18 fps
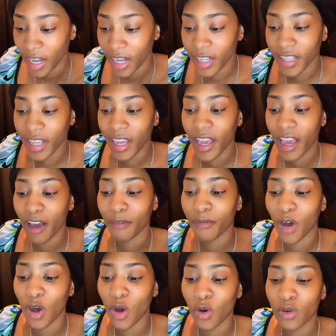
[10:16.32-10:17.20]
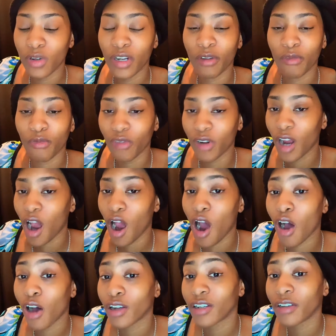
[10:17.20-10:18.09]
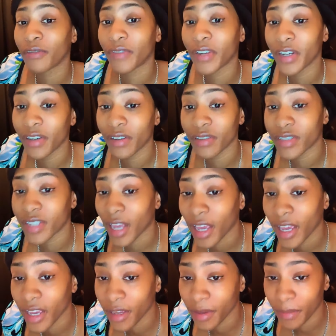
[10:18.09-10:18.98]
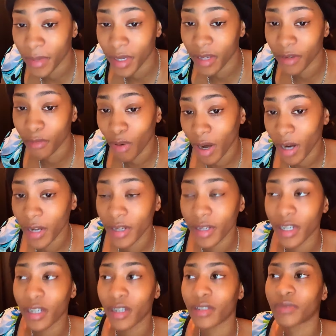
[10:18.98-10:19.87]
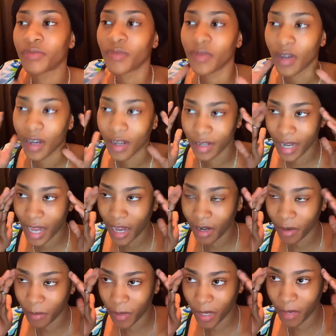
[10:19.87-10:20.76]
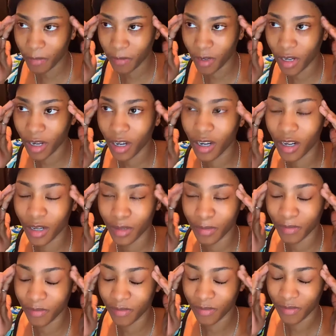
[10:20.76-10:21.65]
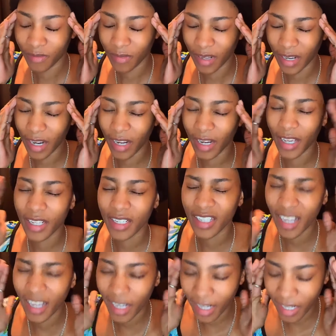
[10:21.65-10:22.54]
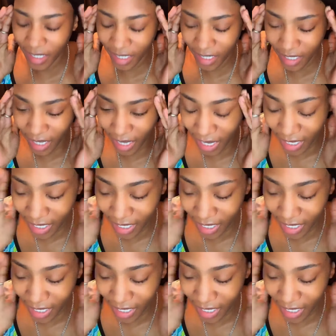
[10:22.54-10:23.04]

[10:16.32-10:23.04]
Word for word: and they have owned and run all of entertainment, right? Now, a lot of people come. Now they say this is